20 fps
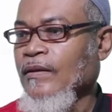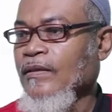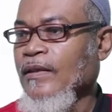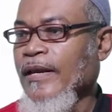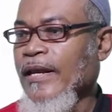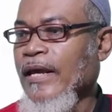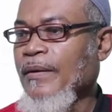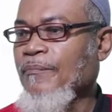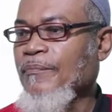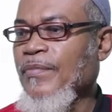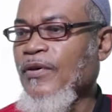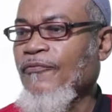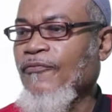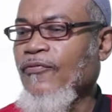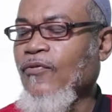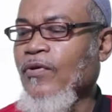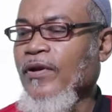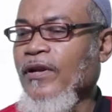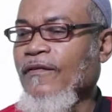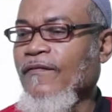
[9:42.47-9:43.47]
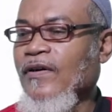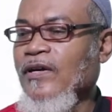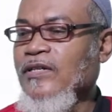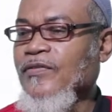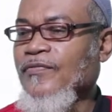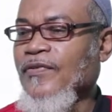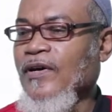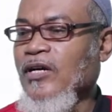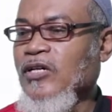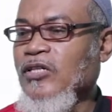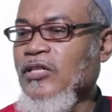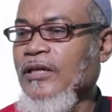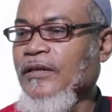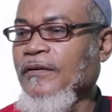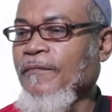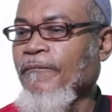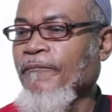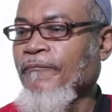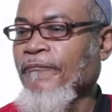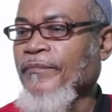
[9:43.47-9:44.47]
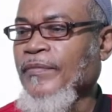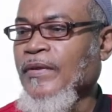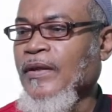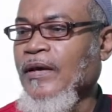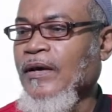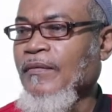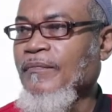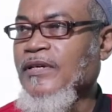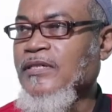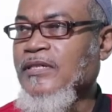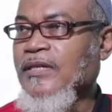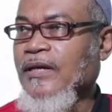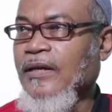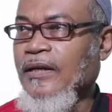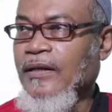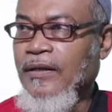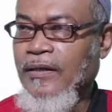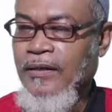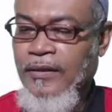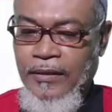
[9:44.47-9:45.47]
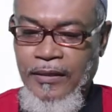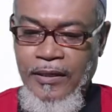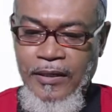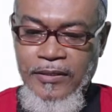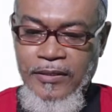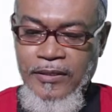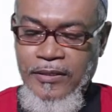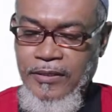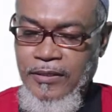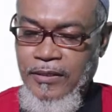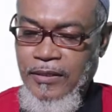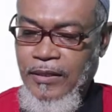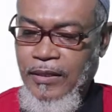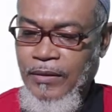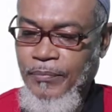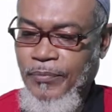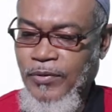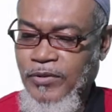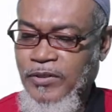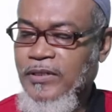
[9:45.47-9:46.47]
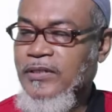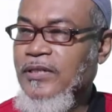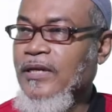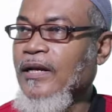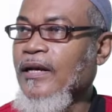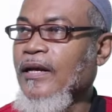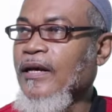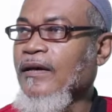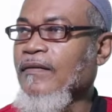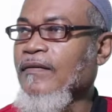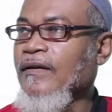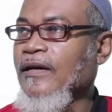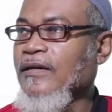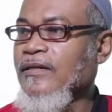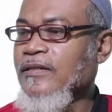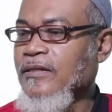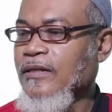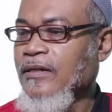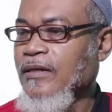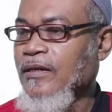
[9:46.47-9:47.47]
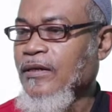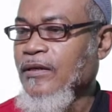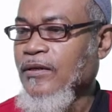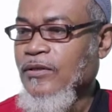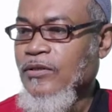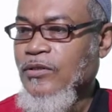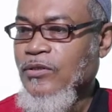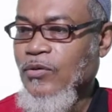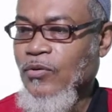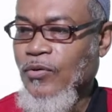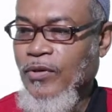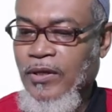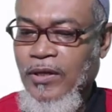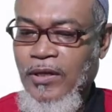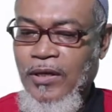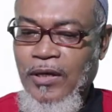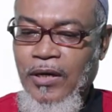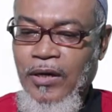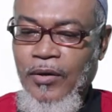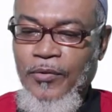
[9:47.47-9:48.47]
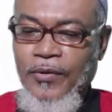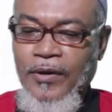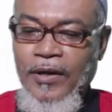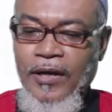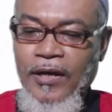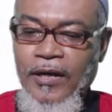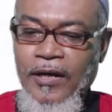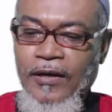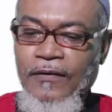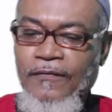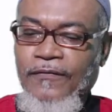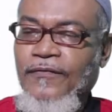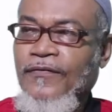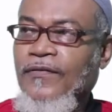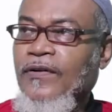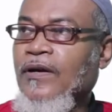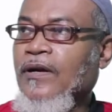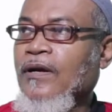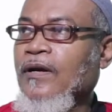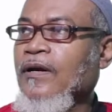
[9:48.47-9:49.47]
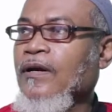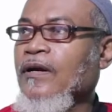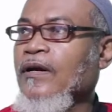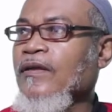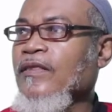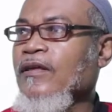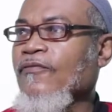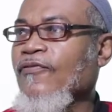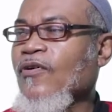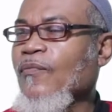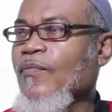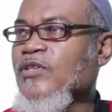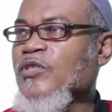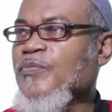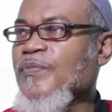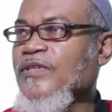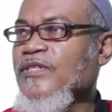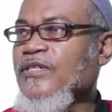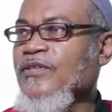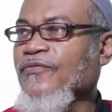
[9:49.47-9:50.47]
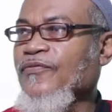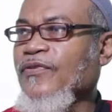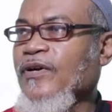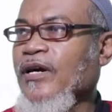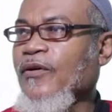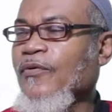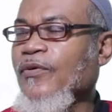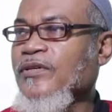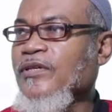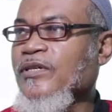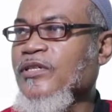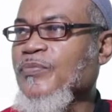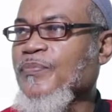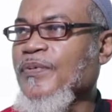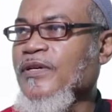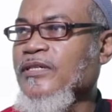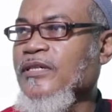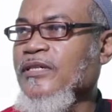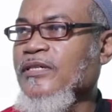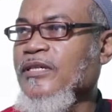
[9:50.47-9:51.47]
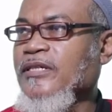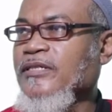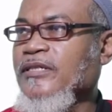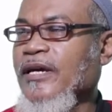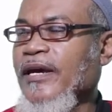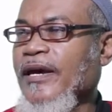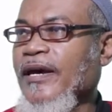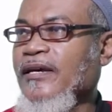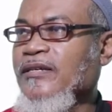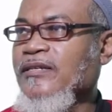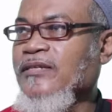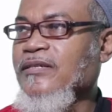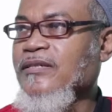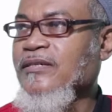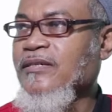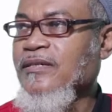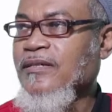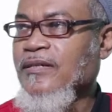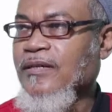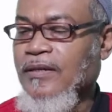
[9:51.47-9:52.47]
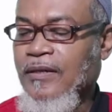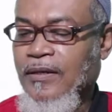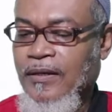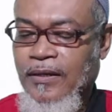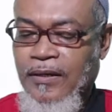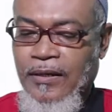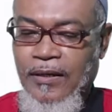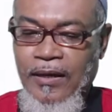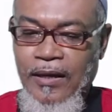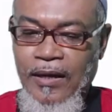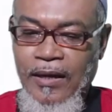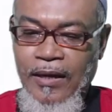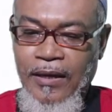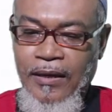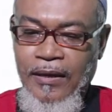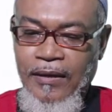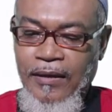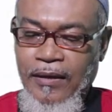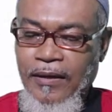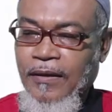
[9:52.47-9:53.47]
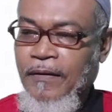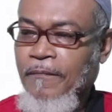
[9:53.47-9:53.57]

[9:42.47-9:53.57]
The name before reverse function, basically let's put it like that. So here we'll have the format specifier, which is %s, and